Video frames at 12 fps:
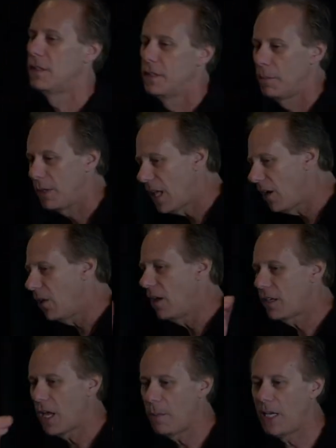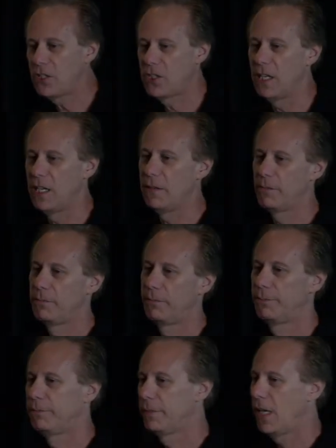But then along came HD,
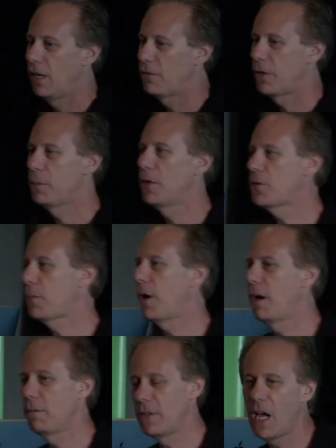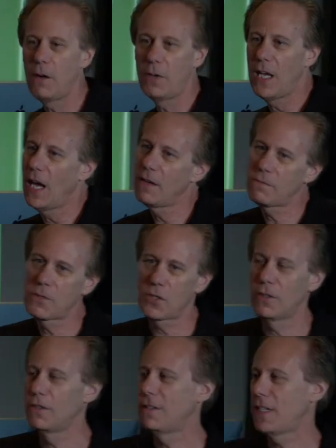and for the most part, yeah, we had
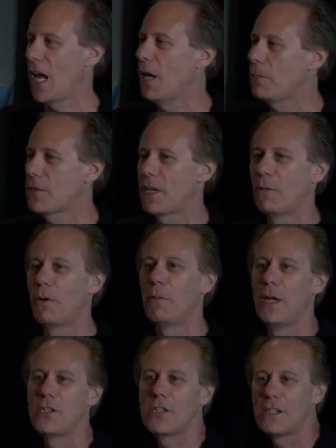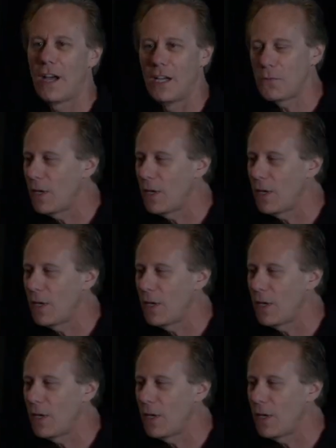certain tapes, I won't mention kinds.